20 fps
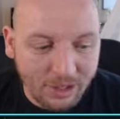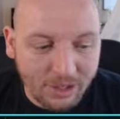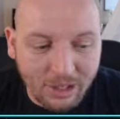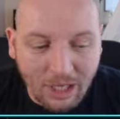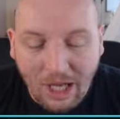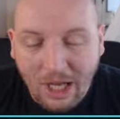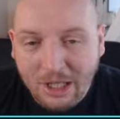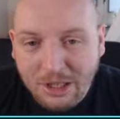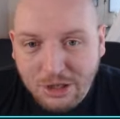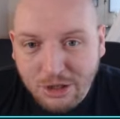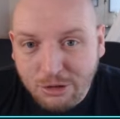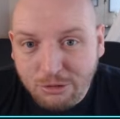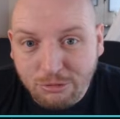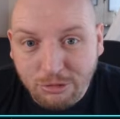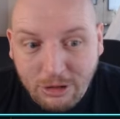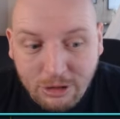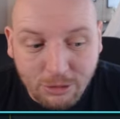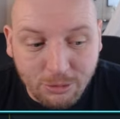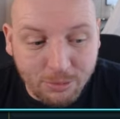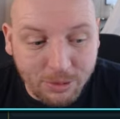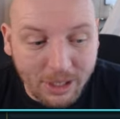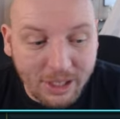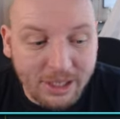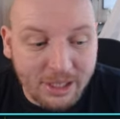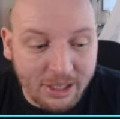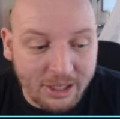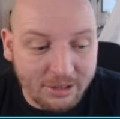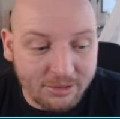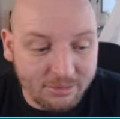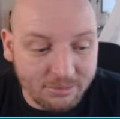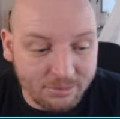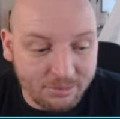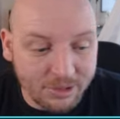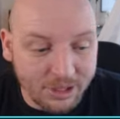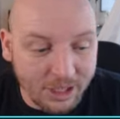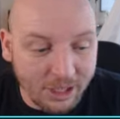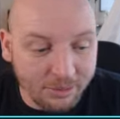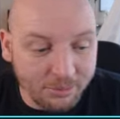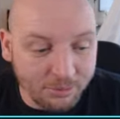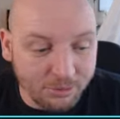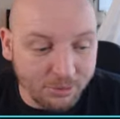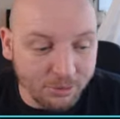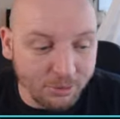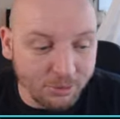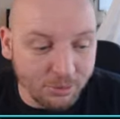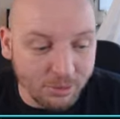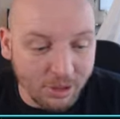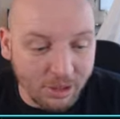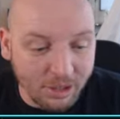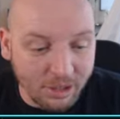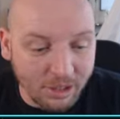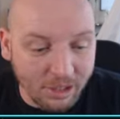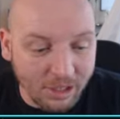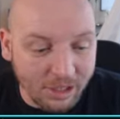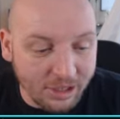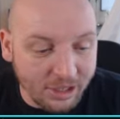Actually a real player, came through in